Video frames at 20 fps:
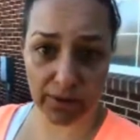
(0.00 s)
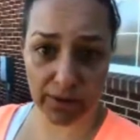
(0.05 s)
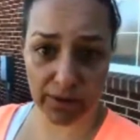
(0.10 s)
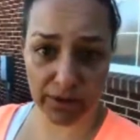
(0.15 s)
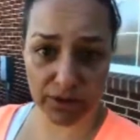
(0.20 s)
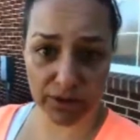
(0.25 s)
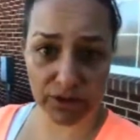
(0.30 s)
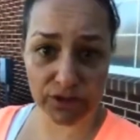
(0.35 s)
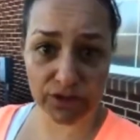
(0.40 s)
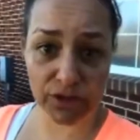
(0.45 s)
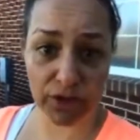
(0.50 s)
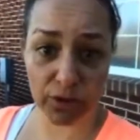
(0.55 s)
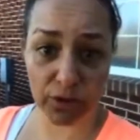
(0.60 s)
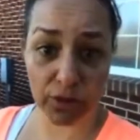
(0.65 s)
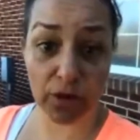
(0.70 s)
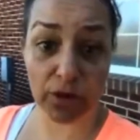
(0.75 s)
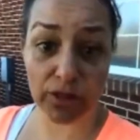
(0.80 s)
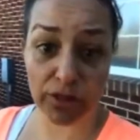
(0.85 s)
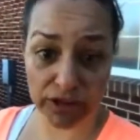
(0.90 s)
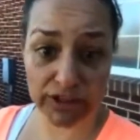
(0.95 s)
hours
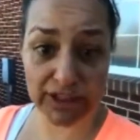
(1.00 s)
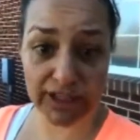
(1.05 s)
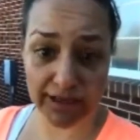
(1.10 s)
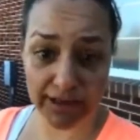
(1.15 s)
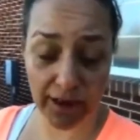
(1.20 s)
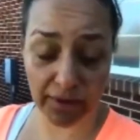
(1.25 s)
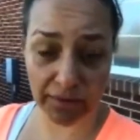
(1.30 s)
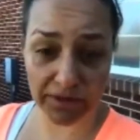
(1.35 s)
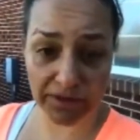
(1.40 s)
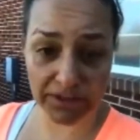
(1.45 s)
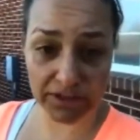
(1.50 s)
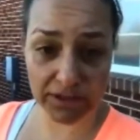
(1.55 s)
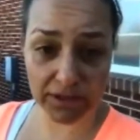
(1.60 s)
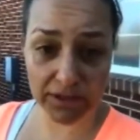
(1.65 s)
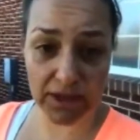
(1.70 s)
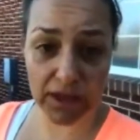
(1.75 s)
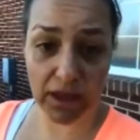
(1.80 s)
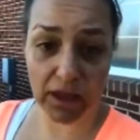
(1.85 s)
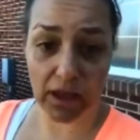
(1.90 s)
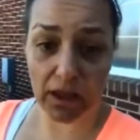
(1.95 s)
so 13 hours
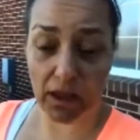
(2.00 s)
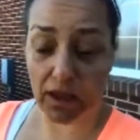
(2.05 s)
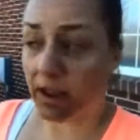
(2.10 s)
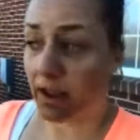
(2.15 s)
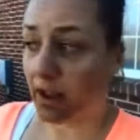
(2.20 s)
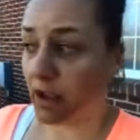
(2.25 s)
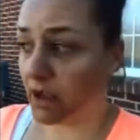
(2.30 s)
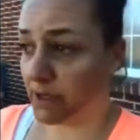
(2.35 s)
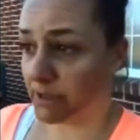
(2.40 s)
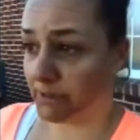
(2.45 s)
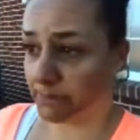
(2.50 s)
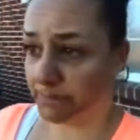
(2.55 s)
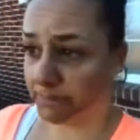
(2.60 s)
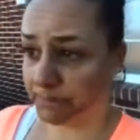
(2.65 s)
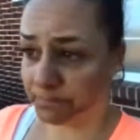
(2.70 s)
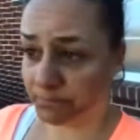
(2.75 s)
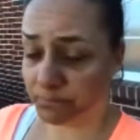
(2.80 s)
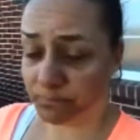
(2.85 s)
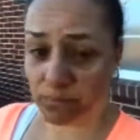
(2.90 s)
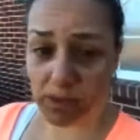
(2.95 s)

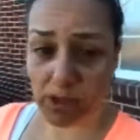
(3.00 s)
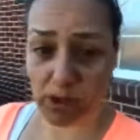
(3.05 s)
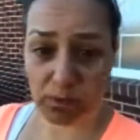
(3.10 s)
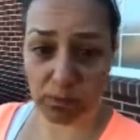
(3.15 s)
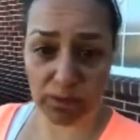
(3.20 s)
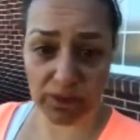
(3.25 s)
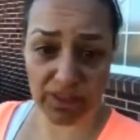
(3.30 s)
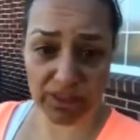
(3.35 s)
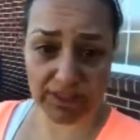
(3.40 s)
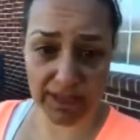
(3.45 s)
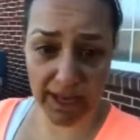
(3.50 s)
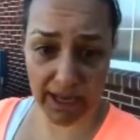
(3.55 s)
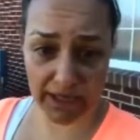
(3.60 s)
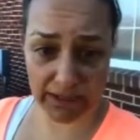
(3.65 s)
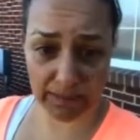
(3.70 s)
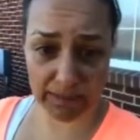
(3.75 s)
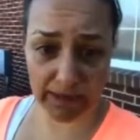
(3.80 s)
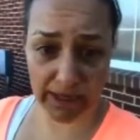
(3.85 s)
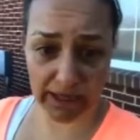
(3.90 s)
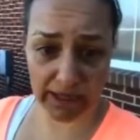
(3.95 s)
um, with his
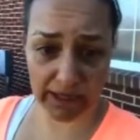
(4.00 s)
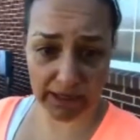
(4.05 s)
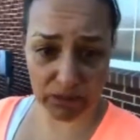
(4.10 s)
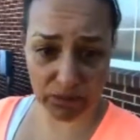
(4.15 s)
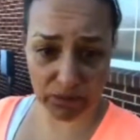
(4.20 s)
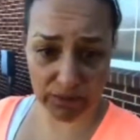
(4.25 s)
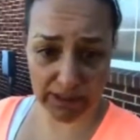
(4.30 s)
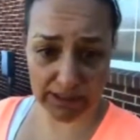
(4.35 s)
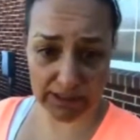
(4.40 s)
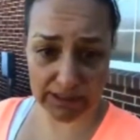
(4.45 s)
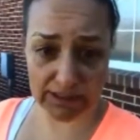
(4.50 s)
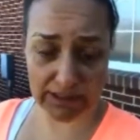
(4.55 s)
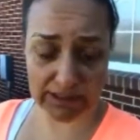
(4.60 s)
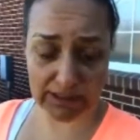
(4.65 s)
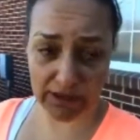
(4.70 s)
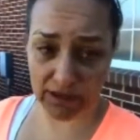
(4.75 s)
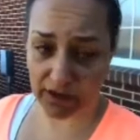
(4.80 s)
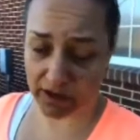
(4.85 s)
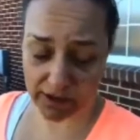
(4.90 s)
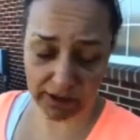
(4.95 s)
hands behind his wrist
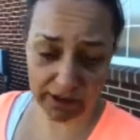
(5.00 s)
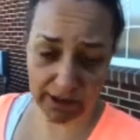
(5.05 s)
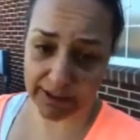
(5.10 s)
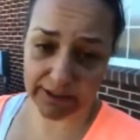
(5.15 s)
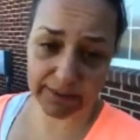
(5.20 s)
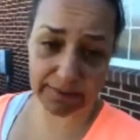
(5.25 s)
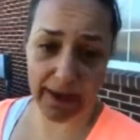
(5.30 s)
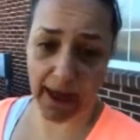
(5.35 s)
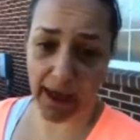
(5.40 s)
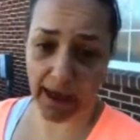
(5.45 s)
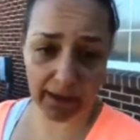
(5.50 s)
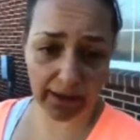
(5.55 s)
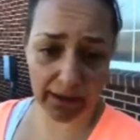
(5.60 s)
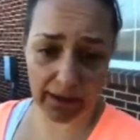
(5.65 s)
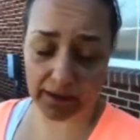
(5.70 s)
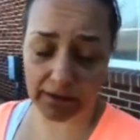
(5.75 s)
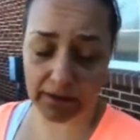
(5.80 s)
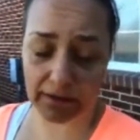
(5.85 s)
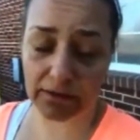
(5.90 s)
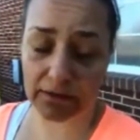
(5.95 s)
or his back
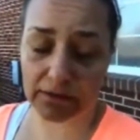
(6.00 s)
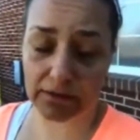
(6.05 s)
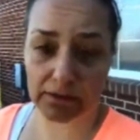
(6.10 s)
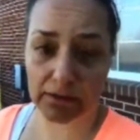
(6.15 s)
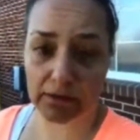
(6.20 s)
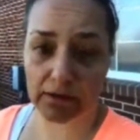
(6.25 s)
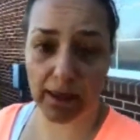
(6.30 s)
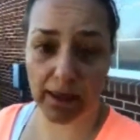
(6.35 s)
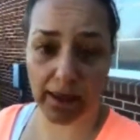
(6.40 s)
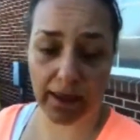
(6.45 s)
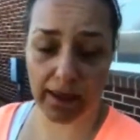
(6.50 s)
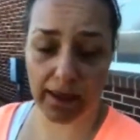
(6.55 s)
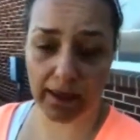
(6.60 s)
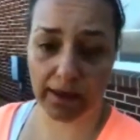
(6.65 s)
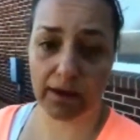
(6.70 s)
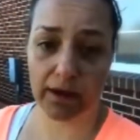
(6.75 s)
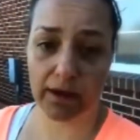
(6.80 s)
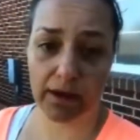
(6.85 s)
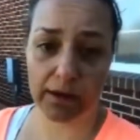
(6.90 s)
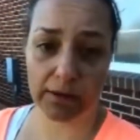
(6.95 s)

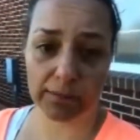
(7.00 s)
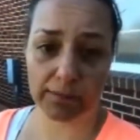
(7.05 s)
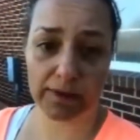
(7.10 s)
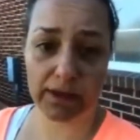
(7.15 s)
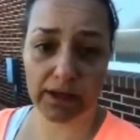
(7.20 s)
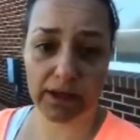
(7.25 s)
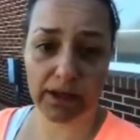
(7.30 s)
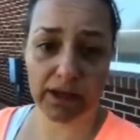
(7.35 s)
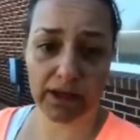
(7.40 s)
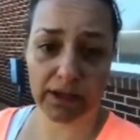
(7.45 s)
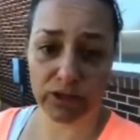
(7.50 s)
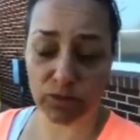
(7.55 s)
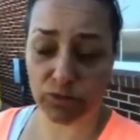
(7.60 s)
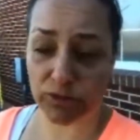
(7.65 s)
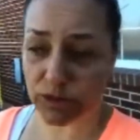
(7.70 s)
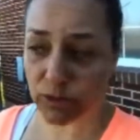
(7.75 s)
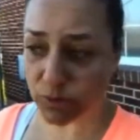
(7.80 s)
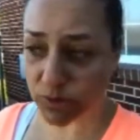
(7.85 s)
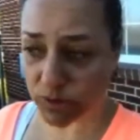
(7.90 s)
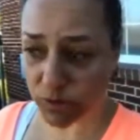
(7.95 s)
and um, his
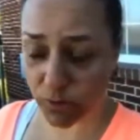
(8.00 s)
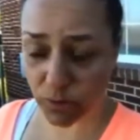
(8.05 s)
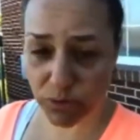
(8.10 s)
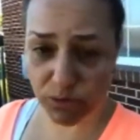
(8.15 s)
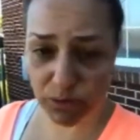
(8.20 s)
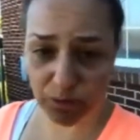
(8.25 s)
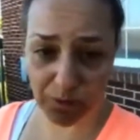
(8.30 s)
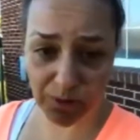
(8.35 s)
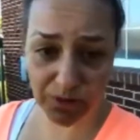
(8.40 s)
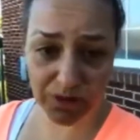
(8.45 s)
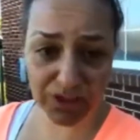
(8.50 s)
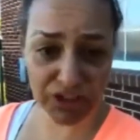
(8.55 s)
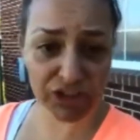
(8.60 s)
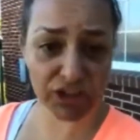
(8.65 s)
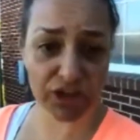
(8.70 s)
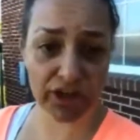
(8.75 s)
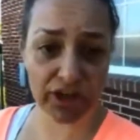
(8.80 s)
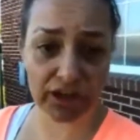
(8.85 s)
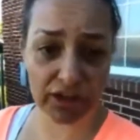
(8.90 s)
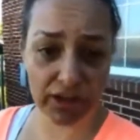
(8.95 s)
wrists were so swollen the
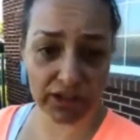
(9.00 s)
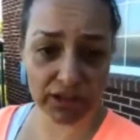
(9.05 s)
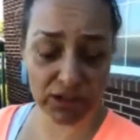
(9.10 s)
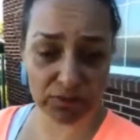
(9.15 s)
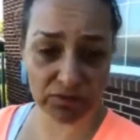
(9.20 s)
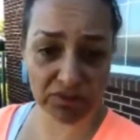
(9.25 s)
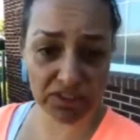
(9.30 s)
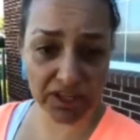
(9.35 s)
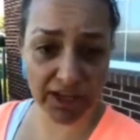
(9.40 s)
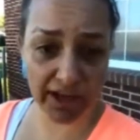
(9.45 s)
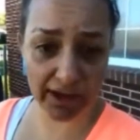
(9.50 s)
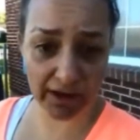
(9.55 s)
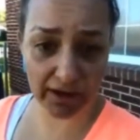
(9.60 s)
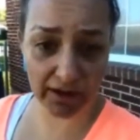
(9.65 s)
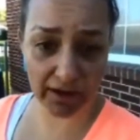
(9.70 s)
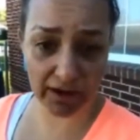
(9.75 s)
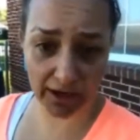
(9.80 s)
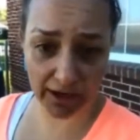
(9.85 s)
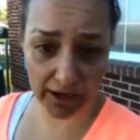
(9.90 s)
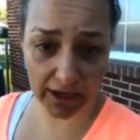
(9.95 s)
circulation was
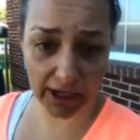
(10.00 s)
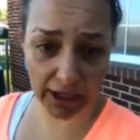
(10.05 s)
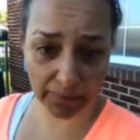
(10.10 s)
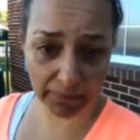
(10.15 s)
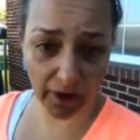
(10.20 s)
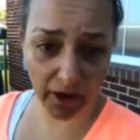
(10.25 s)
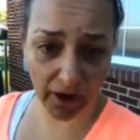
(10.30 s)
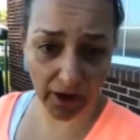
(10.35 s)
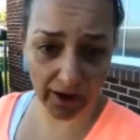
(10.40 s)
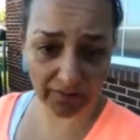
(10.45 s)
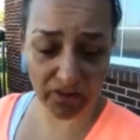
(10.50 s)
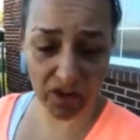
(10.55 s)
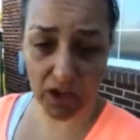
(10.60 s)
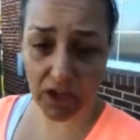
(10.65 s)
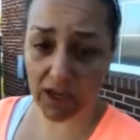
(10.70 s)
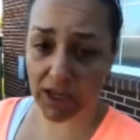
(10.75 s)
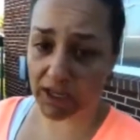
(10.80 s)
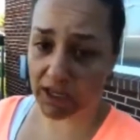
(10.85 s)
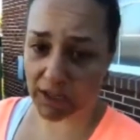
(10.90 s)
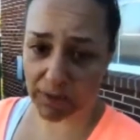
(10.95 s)
cut, cutting him off
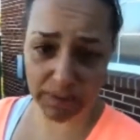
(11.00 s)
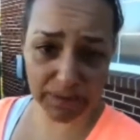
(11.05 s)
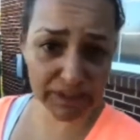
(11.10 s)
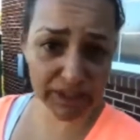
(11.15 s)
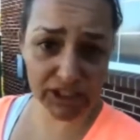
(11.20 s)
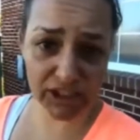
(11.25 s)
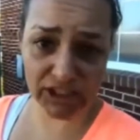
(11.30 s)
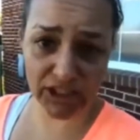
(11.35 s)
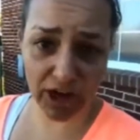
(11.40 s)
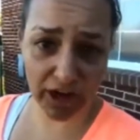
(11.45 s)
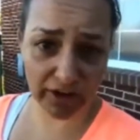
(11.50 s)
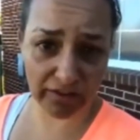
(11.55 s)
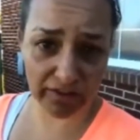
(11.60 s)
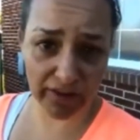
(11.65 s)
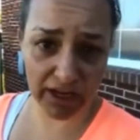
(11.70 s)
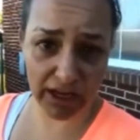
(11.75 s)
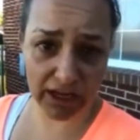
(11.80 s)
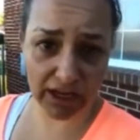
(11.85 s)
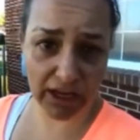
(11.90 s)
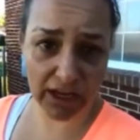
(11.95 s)
he was
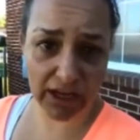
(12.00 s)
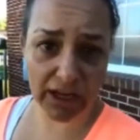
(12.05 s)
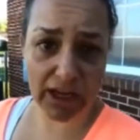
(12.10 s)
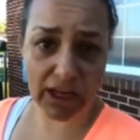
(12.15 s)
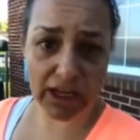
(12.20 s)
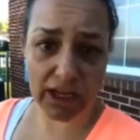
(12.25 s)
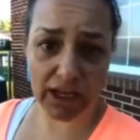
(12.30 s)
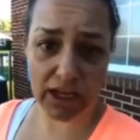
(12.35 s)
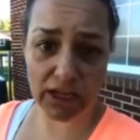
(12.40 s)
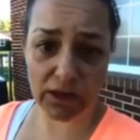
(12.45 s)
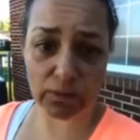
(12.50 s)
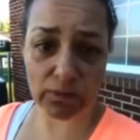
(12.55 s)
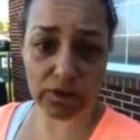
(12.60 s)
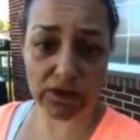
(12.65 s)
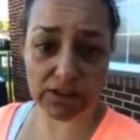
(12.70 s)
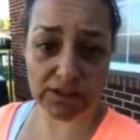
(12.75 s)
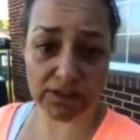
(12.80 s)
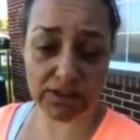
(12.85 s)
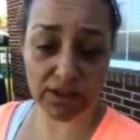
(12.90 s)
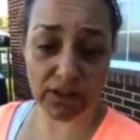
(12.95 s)
starving he
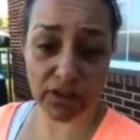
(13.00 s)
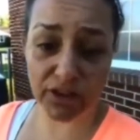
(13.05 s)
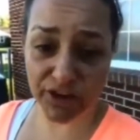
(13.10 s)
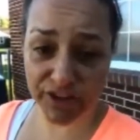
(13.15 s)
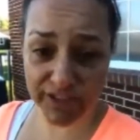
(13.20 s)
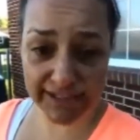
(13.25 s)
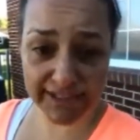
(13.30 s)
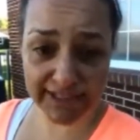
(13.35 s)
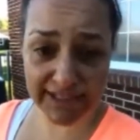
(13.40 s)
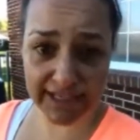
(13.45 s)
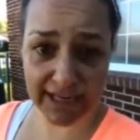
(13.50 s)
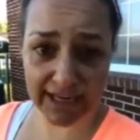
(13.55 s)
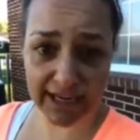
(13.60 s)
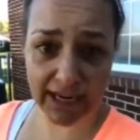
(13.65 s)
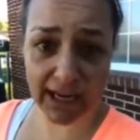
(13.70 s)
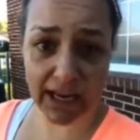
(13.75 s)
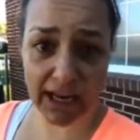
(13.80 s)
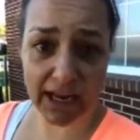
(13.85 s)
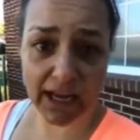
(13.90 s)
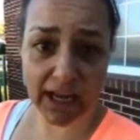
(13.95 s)
was
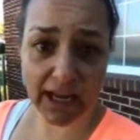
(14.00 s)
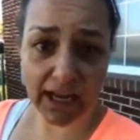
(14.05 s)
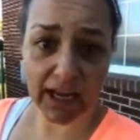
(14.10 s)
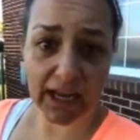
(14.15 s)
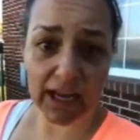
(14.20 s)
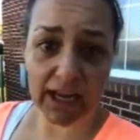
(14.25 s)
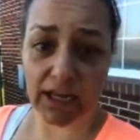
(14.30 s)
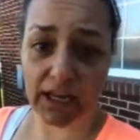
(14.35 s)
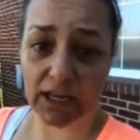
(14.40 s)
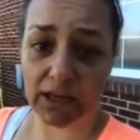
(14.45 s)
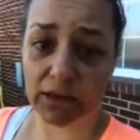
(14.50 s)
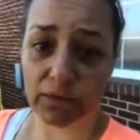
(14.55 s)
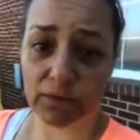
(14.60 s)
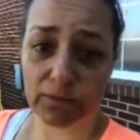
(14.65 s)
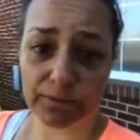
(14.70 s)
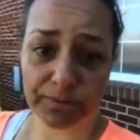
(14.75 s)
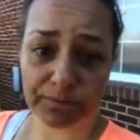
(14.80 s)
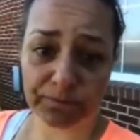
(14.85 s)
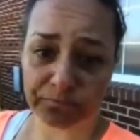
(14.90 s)
thirsty he